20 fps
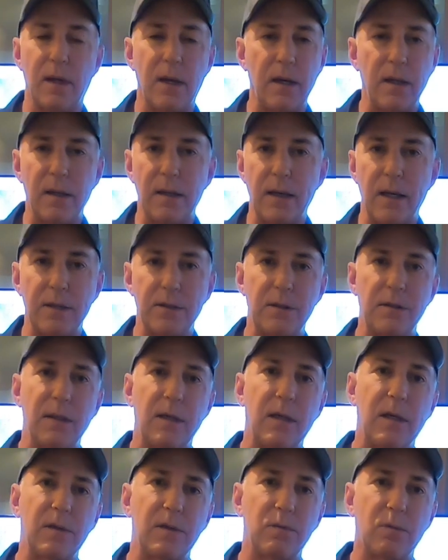Any
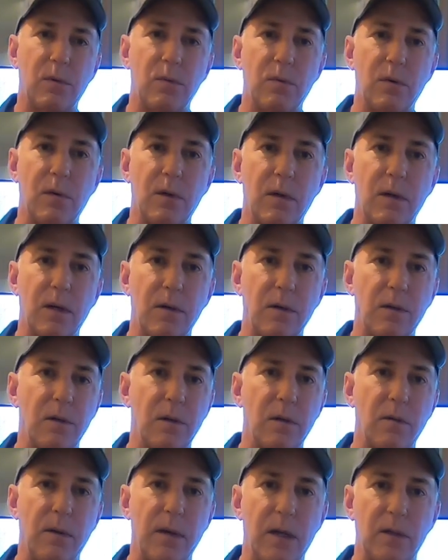HDS will work under the
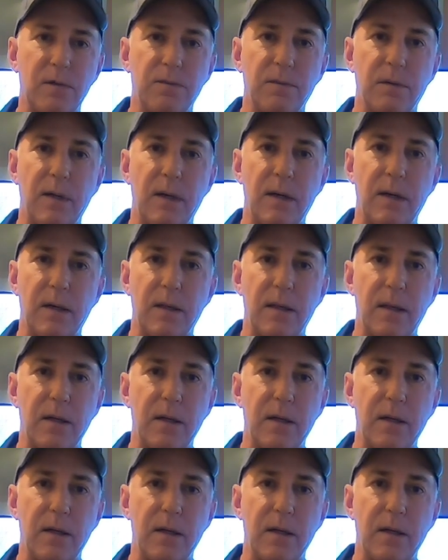Lowrance flag.